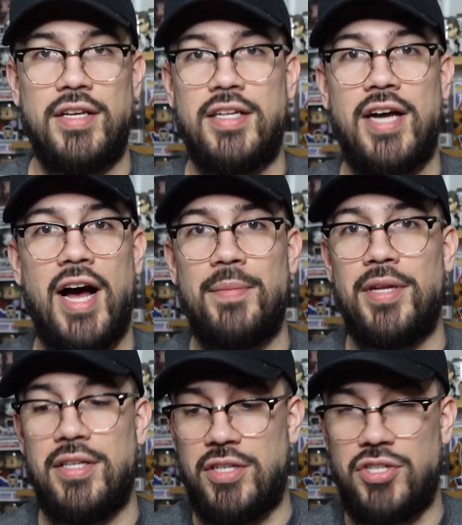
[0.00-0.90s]
The
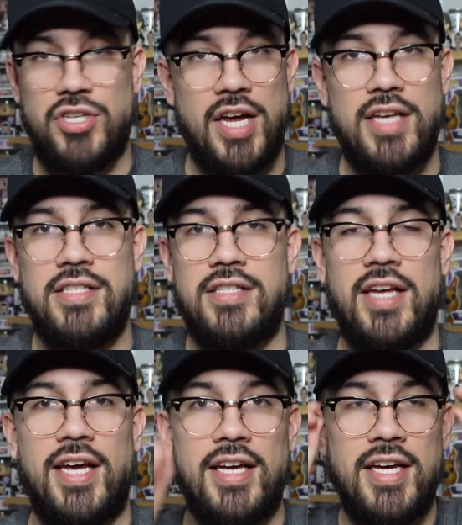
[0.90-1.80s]
Common and the Chase,
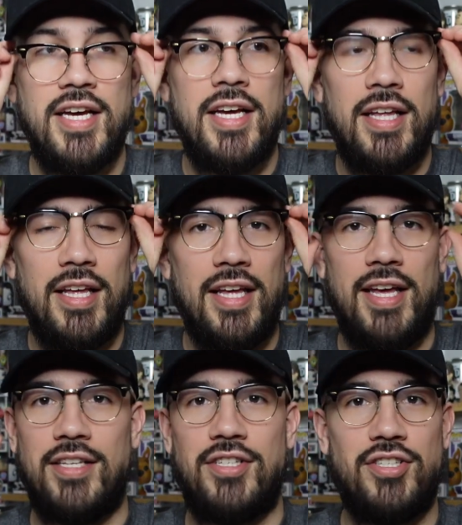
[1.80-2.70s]
like,
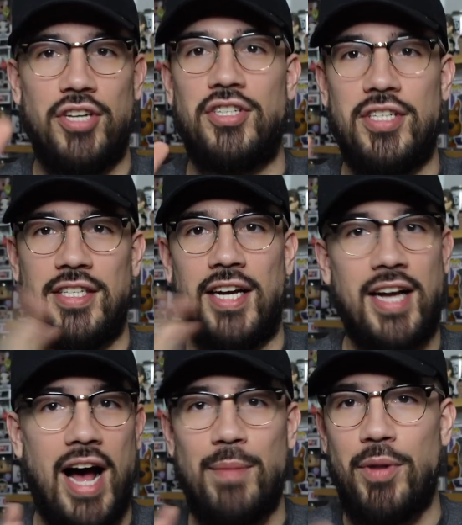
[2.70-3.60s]
is such a sick
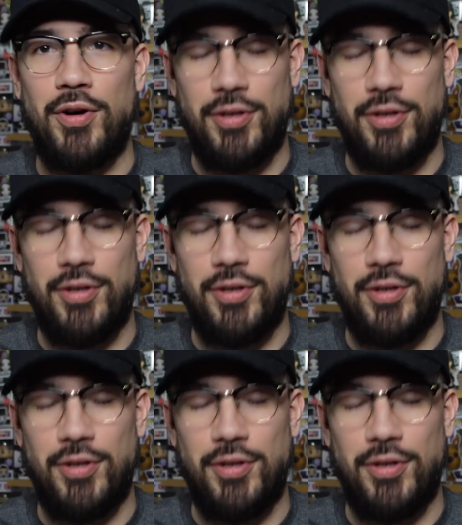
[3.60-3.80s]
combo.